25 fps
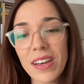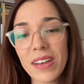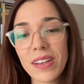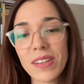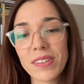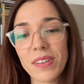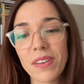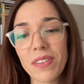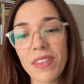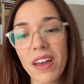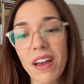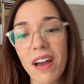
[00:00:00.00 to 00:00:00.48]

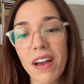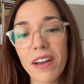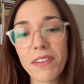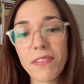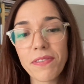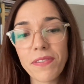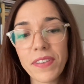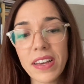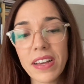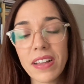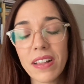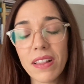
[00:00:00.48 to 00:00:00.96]
so that I
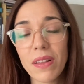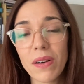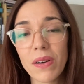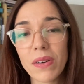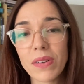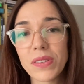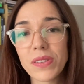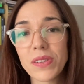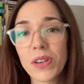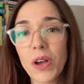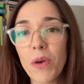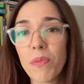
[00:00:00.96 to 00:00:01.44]
feel
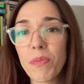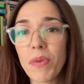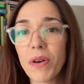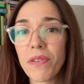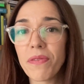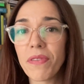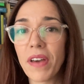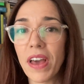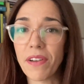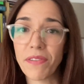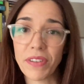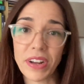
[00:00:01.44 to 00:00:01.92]
on top
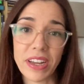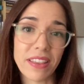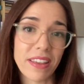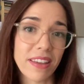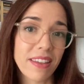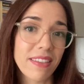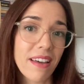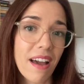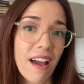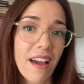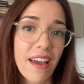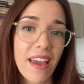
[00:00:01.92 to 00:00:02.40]
of
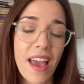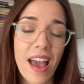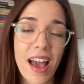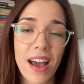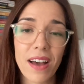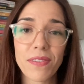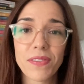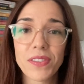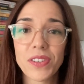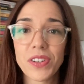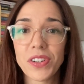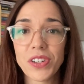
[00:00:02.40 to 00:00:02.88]
everything that I
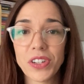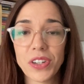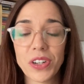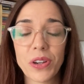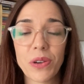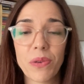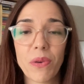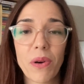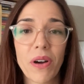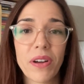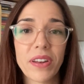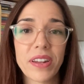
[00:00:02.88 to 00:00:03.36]
have to
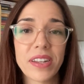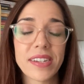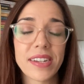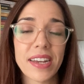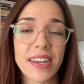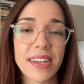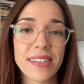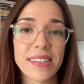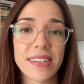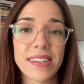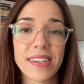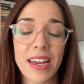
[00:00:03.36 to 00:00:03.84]
do on a
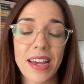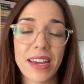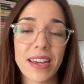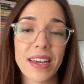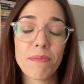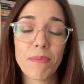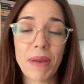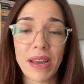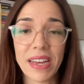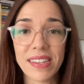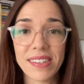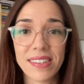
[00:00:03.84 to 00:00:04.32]

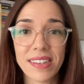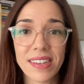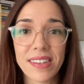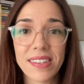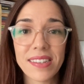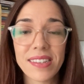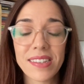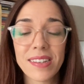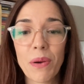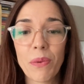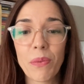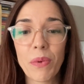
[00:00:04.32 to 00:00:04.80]
day-to-day
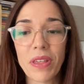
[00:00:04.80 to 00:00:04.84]
basis